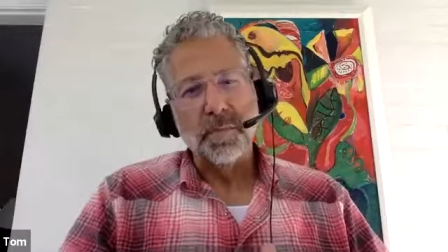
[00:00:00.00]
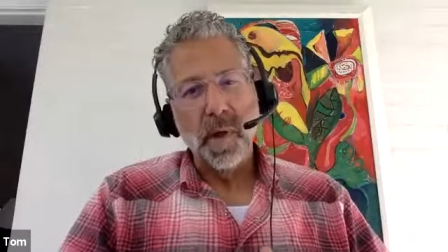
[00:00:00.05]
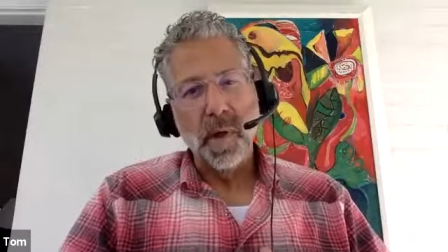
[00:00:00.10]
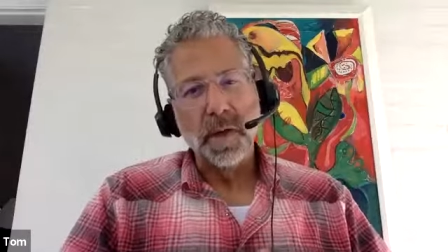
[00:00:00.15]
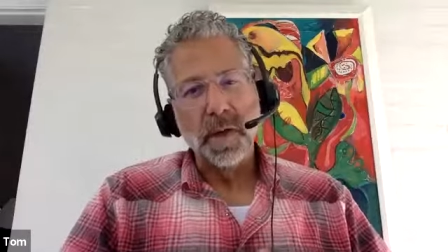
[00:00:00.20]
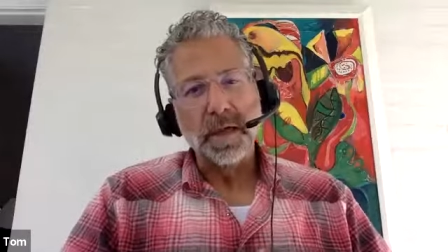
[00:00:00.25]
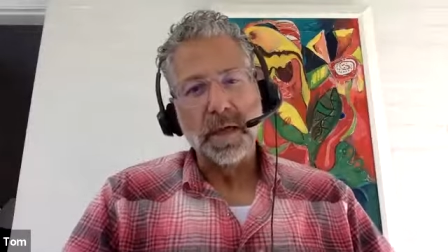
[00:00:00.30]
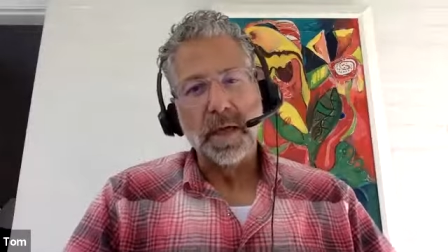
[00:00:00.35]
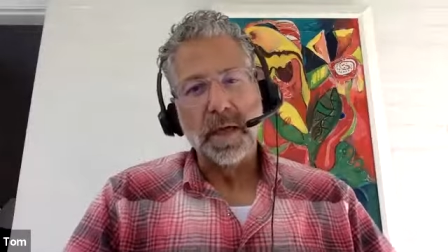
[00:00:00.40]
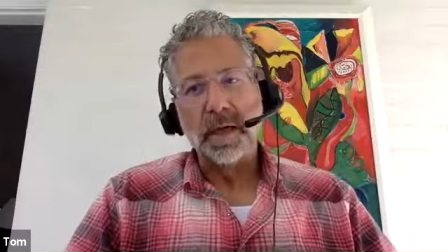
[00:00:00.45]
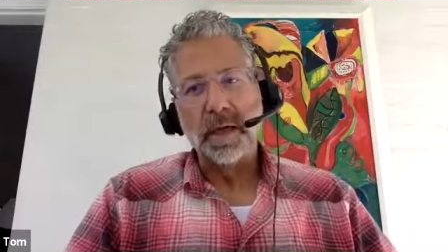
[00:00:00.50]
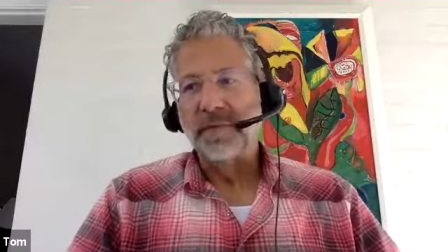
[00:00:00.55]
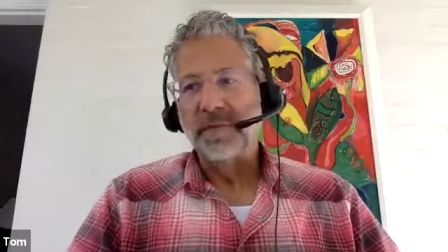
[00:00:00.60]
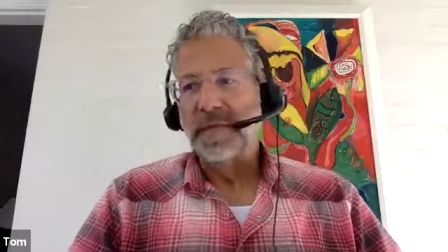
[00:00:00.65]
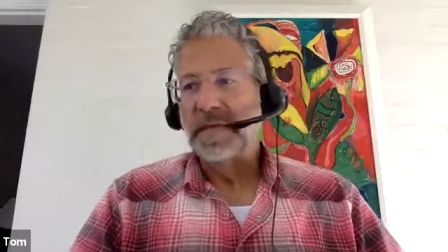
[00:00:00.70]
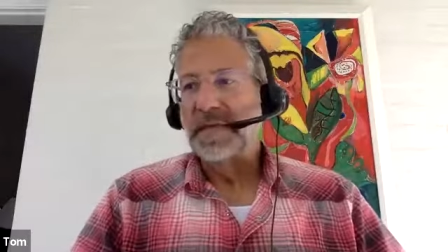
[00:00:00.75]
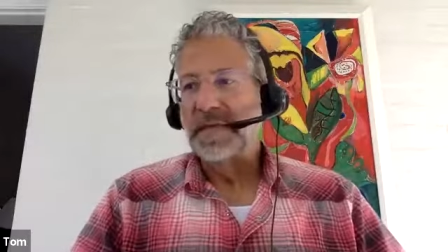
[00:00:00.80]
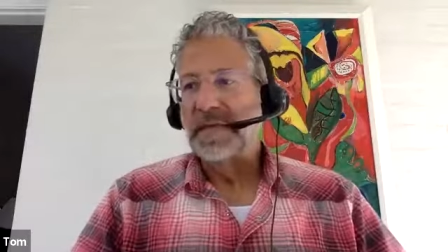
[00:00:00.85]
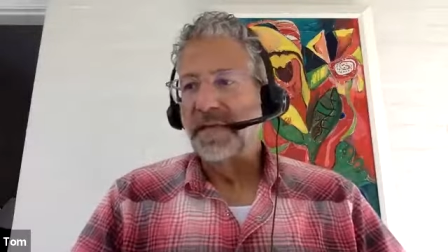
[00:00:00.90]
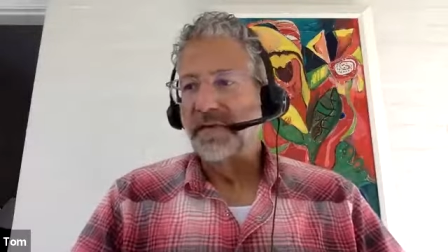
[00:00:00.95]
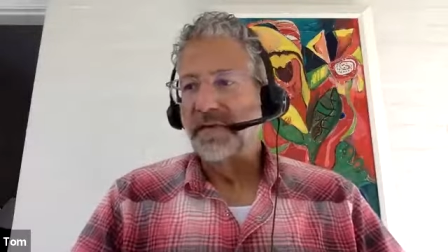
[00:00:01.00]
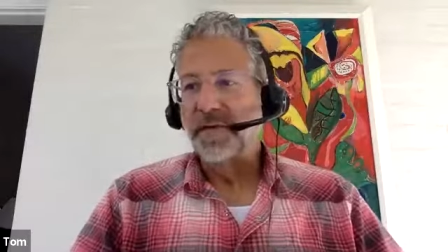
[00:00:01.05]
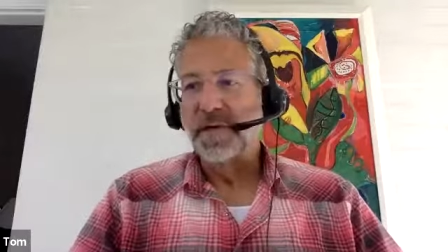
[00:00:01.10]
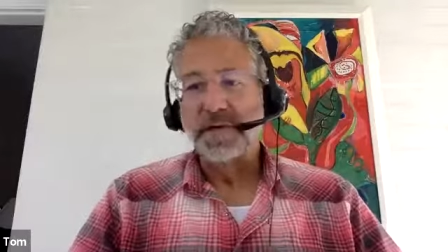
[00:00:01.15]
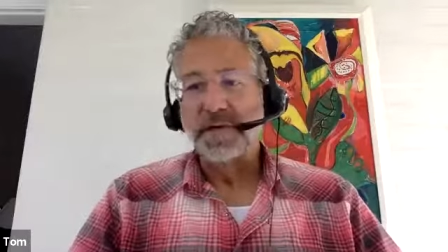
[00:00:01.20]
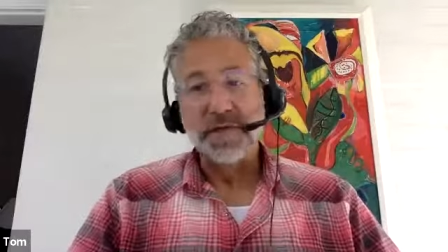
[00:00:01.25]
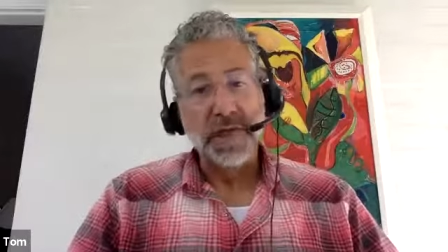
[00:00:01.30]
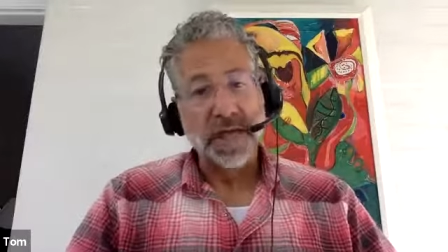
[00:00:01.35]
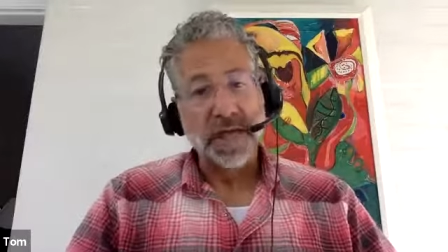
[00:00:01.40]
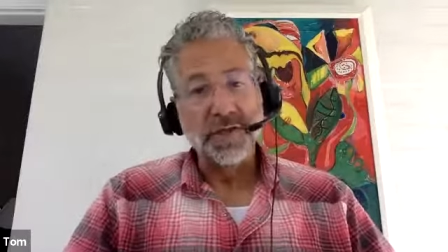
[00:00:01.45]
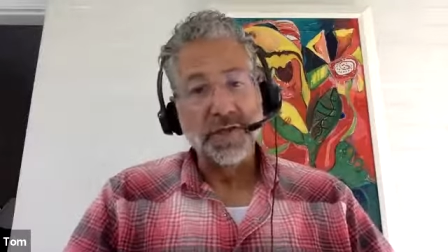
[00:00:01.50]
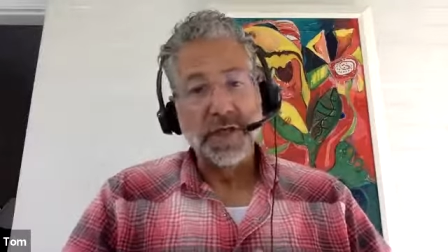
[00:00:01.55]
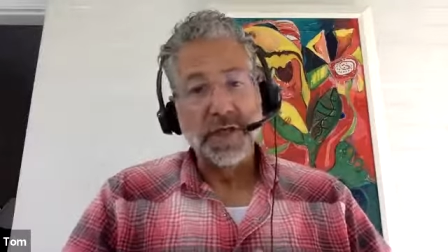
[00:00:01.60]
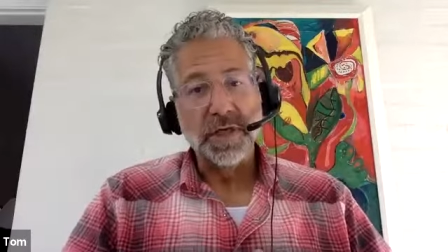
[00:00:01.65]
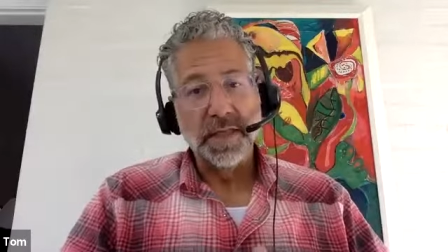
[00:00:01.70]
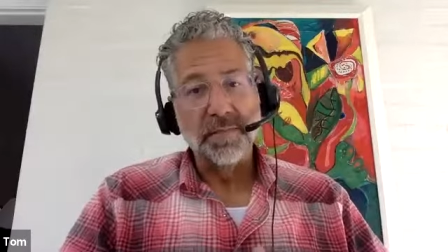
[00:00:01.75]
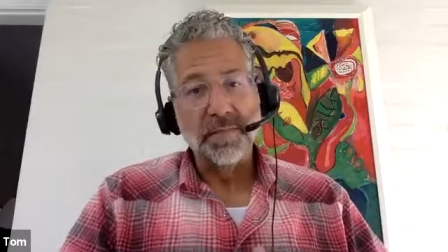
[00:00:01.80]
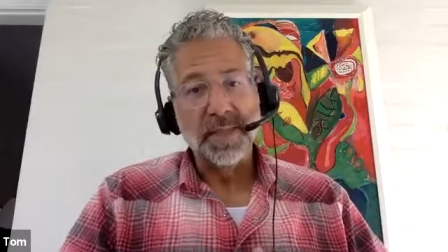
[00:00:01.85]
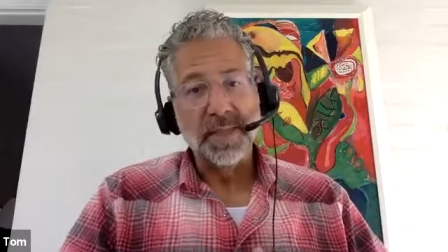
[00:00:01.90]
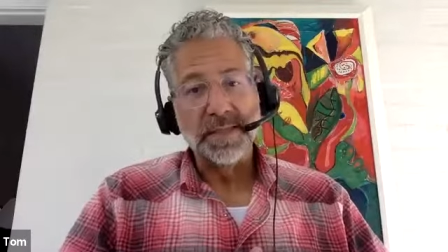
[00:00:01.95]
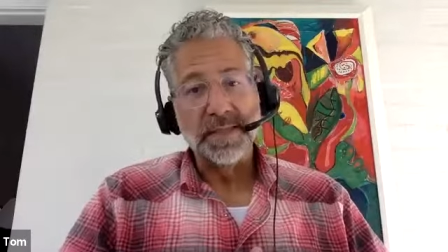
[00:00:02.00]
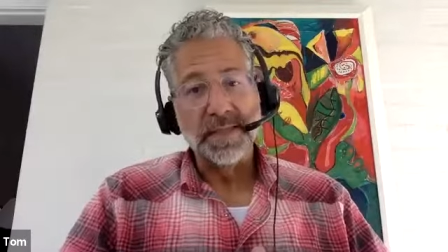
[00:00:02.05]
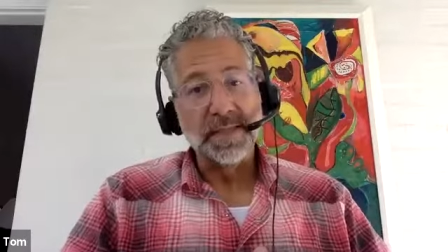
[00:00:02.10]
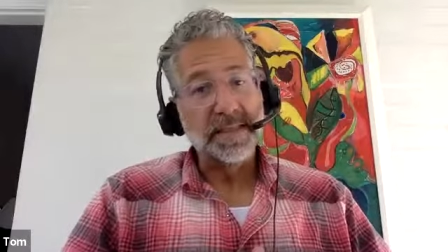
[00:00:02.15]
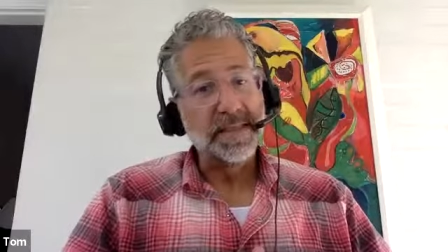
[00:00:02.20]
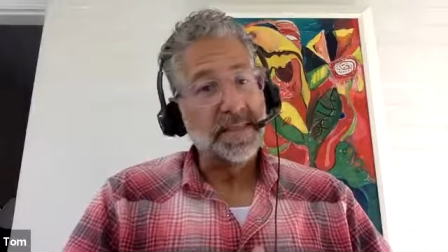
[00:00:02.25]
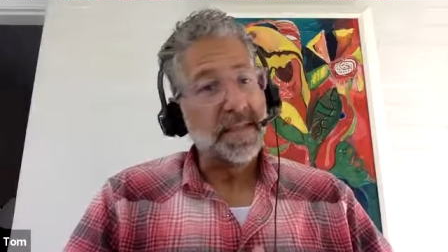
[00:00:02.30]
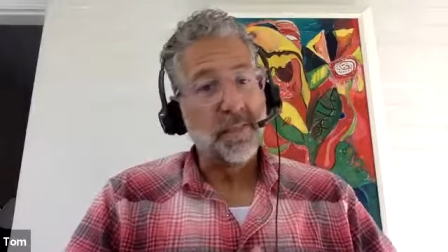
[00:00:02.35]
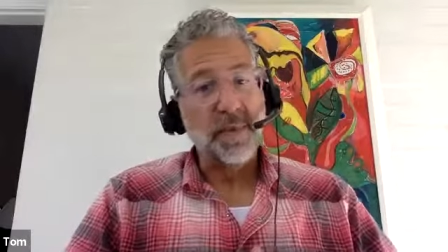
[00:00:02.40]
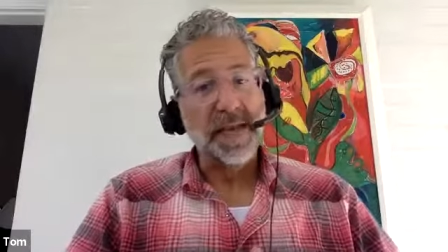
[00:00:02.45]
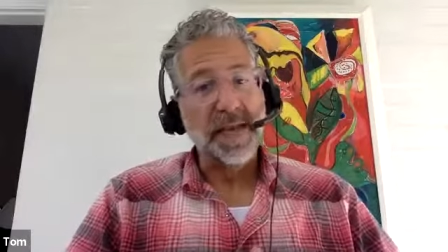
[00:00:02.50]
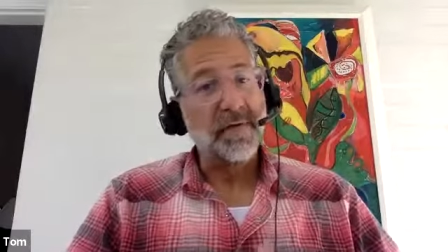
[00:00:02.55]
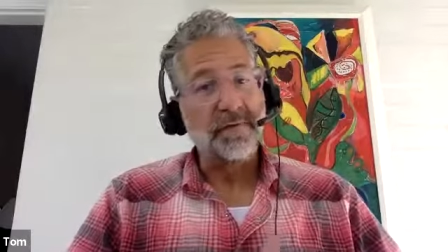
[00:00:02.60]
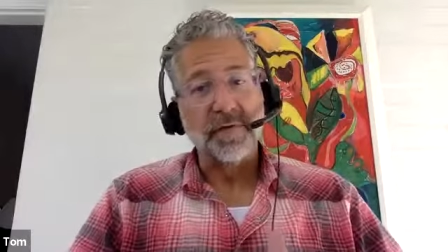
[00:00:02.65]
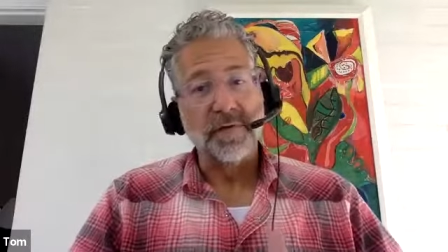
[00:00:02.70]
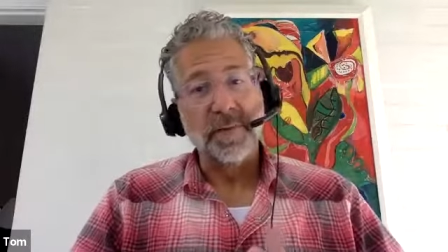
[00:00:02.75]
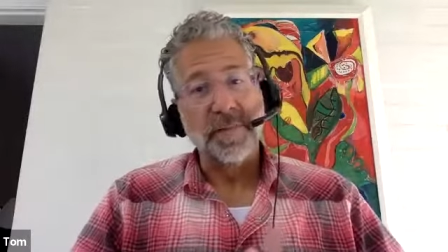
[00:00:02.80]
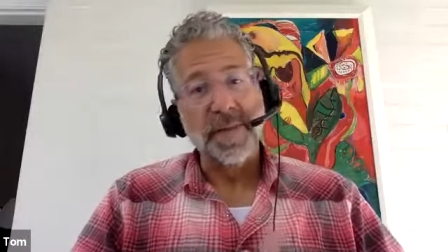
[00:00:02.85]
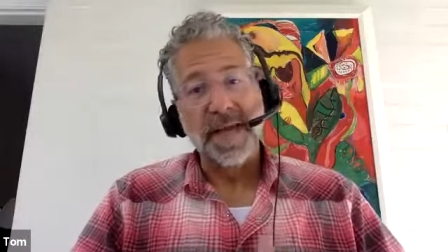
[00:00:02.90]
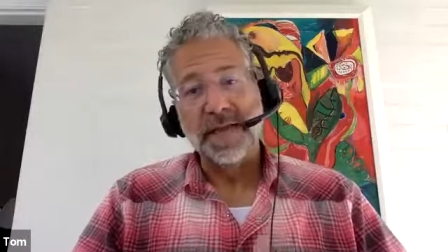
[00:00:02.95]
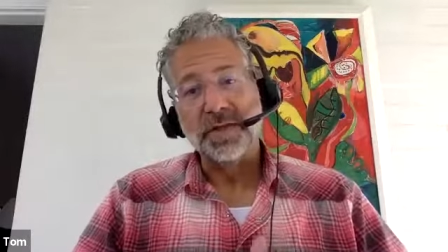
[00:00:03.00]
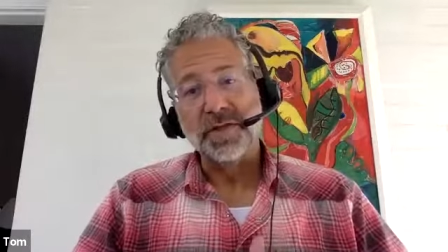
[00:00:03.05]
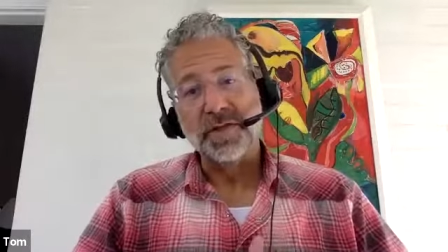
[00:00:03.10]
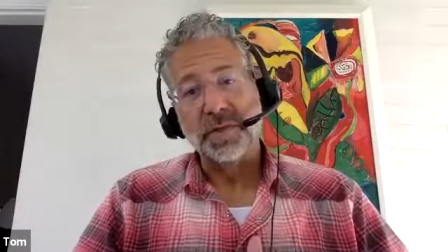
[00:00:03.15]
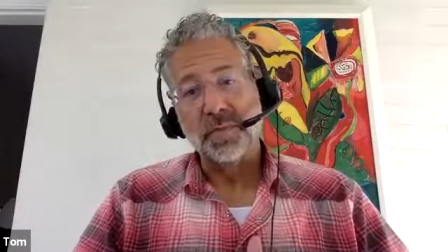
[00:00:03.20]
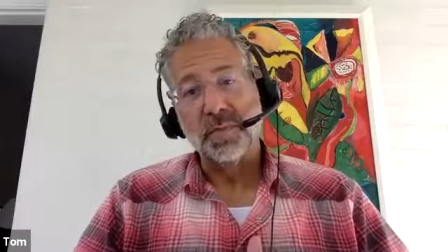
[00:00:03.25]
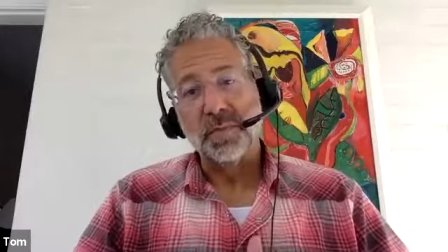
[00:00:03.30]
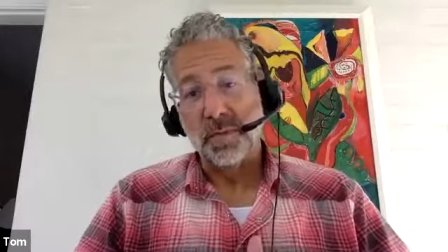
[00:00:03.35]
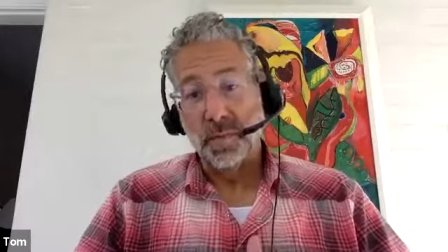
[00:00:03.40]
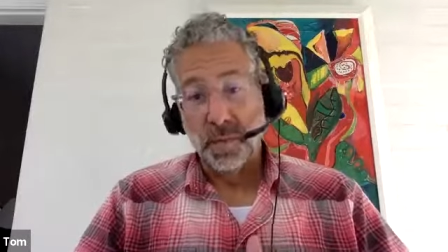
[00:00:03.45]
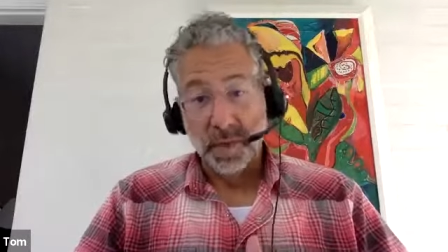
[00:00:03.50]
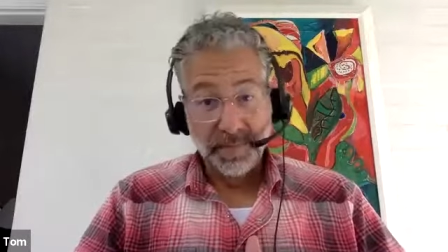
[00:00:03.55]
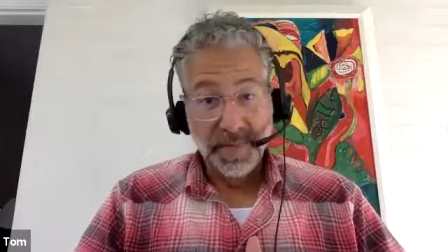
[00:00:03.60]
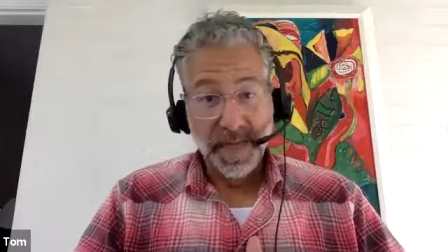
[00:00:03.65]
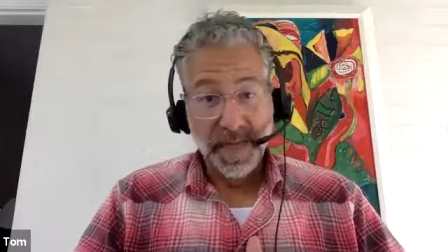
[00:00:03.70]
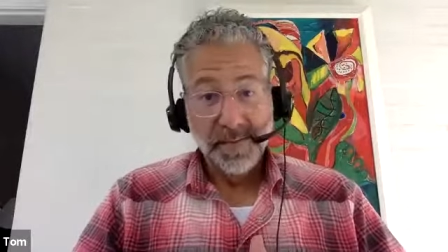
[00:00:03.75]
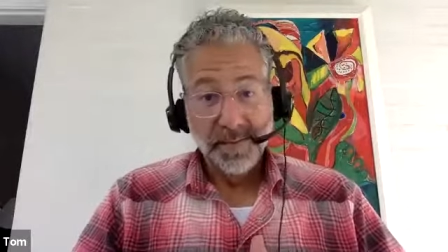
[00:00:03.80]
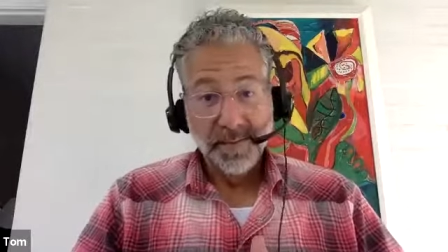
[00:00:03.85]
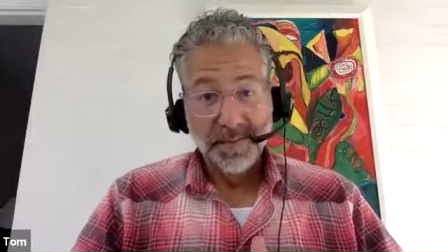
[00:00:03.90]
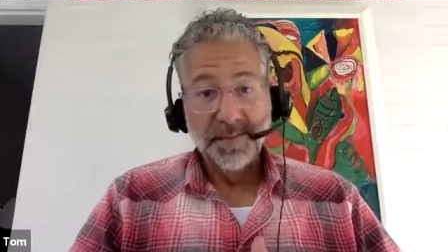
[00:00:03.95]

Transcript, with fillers: part of the differentiation in the business than we ever imagined we would be,